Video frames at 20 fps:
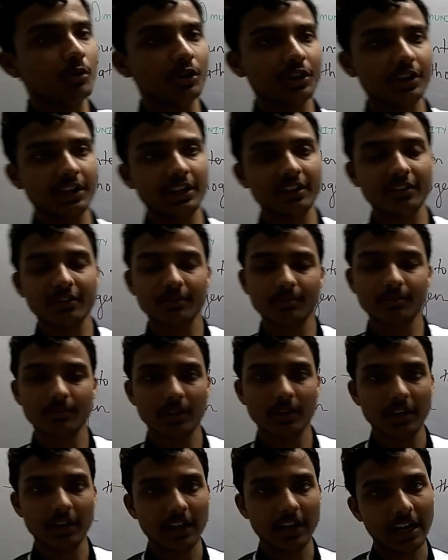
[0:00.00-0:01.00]
immunity
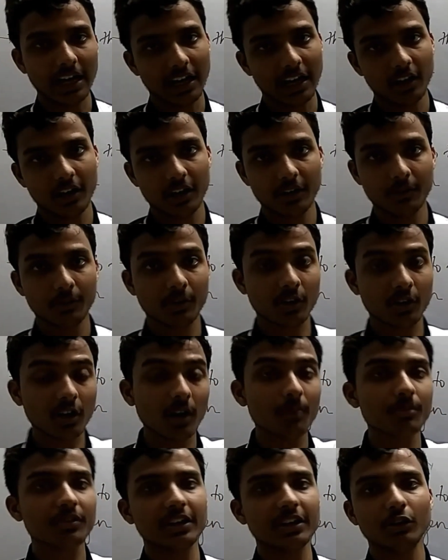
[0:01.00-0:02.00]

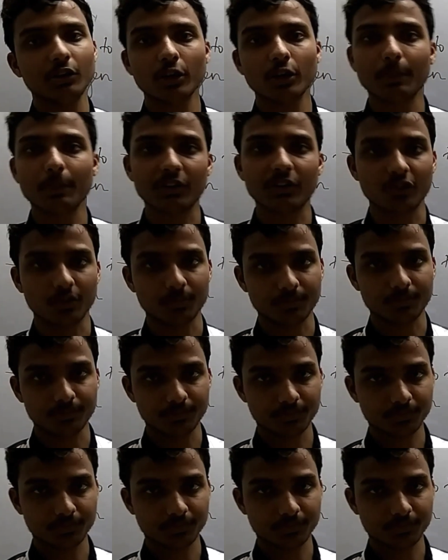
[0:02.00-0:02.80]
comes into the picture.